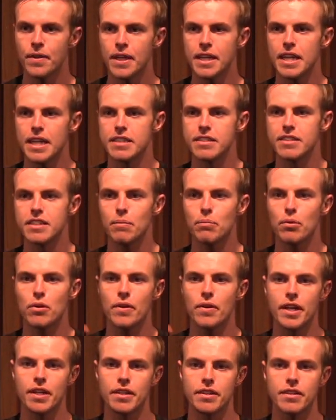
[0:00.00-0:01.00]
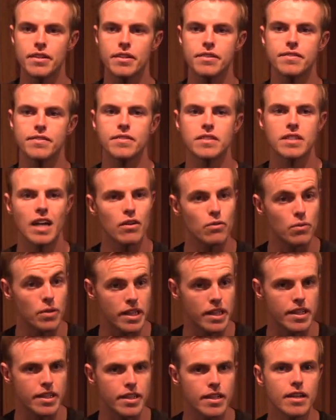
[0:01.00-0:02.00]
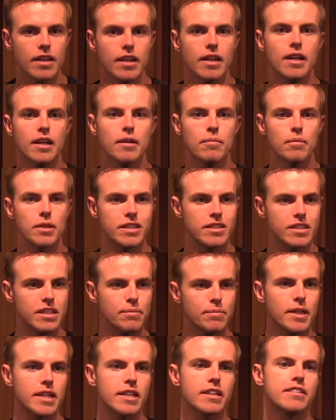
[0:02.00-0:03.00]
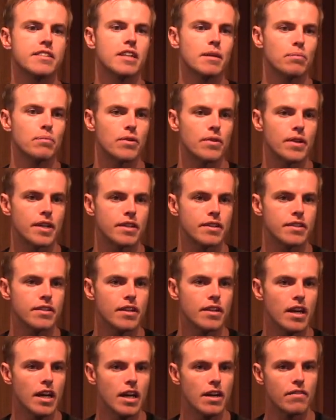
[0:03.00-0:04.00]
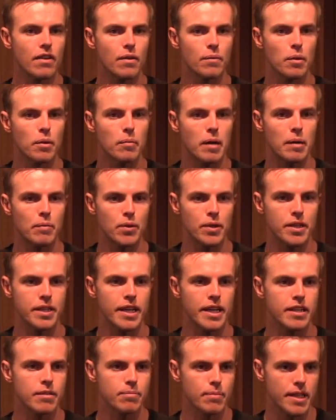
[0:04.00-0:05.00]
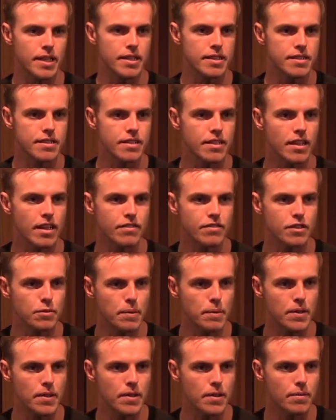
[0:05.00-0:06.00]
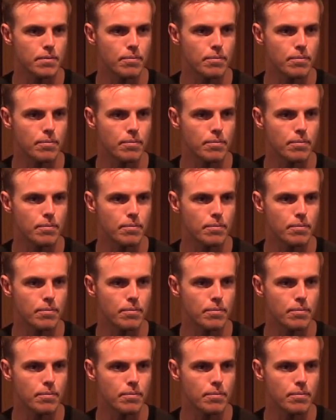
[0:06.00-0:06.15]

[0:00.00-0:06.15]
is separated, not really, but seemingly separated from the memory database of spirit.